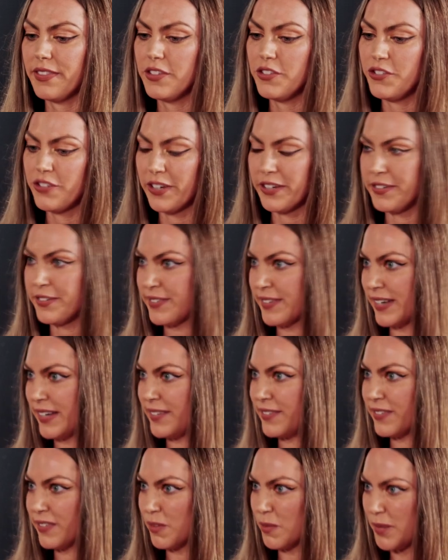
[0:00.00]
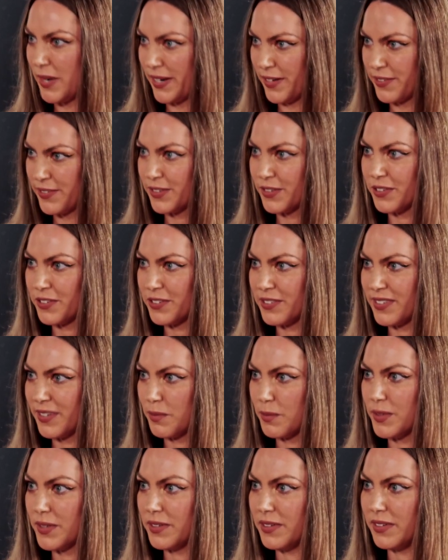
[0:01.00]
the genocides and the massacres that
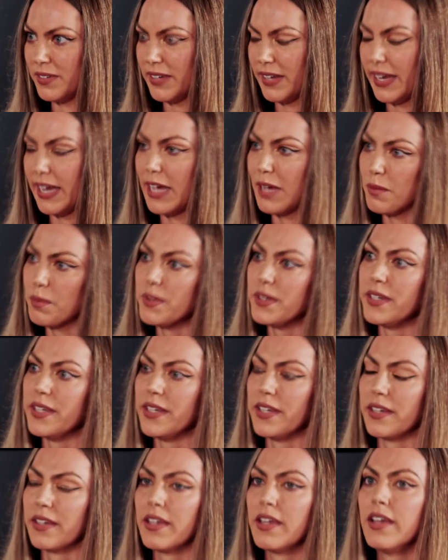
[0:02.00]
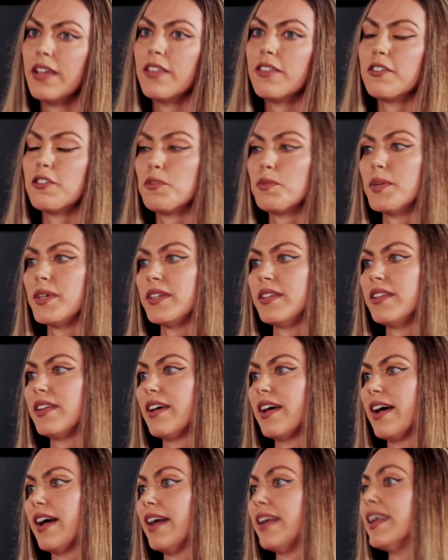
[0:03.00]
have been happening, there's been
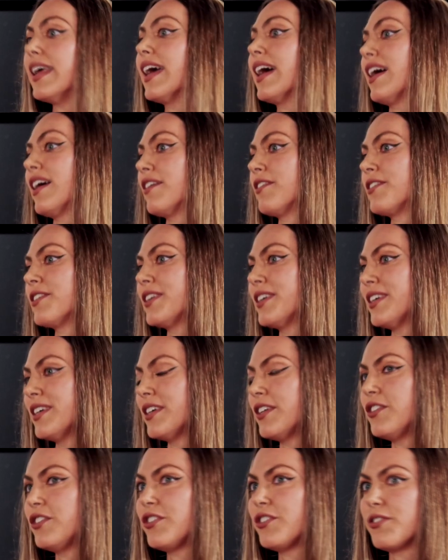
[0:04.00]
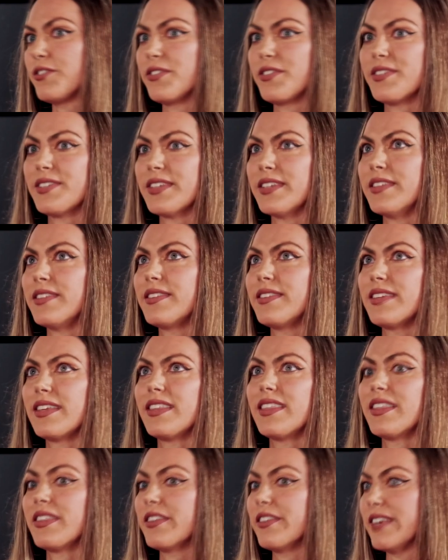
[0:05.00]
on average since I
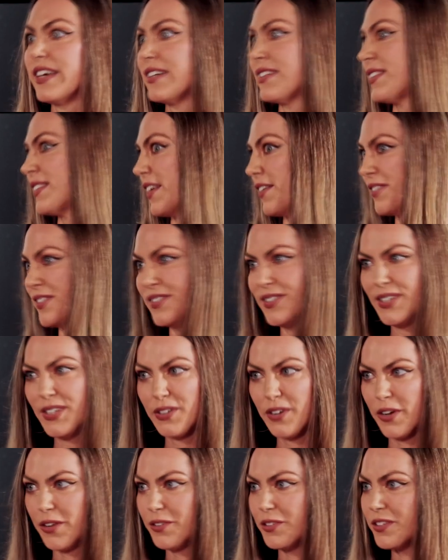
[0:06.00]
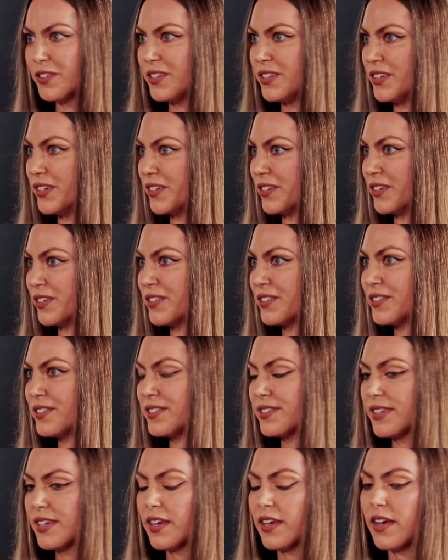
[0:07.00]
think the last 1700
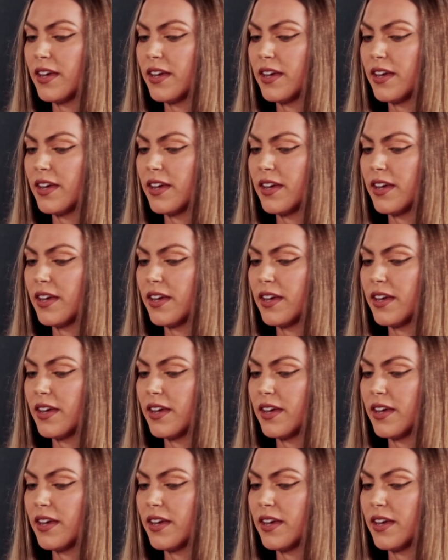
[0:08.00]
years,